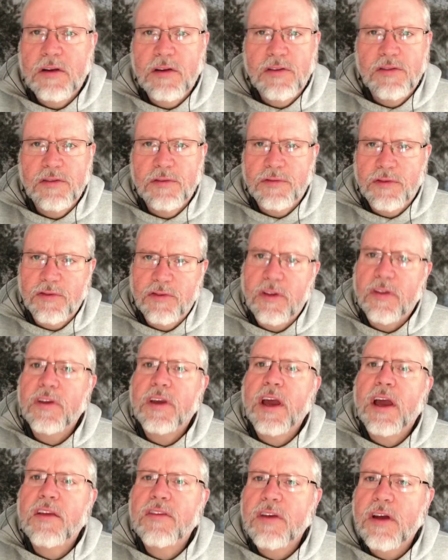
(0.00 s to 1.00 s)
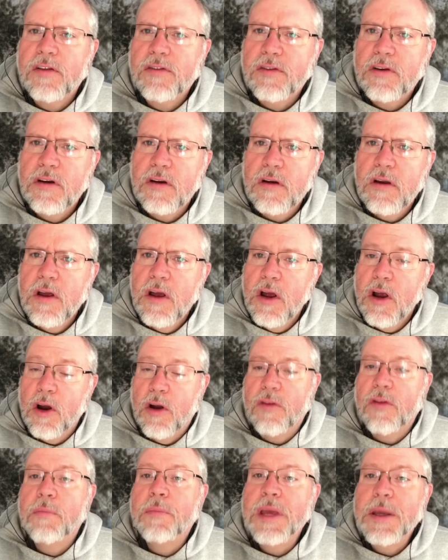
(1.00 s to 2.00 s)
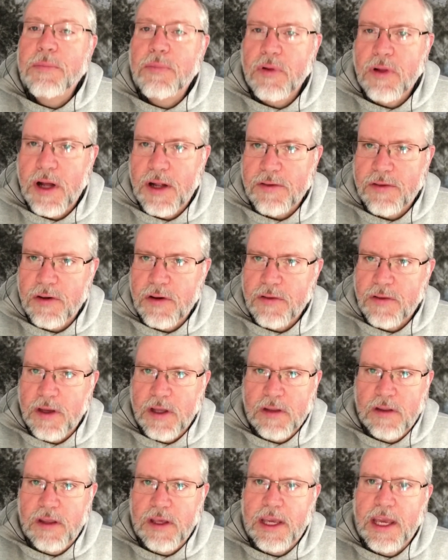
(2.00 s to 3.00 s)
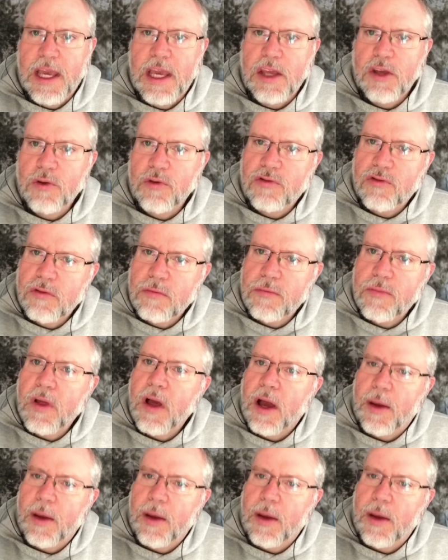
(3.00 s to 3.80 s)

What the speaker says: because if there's other guys out there or other people out there thinking they can't use them,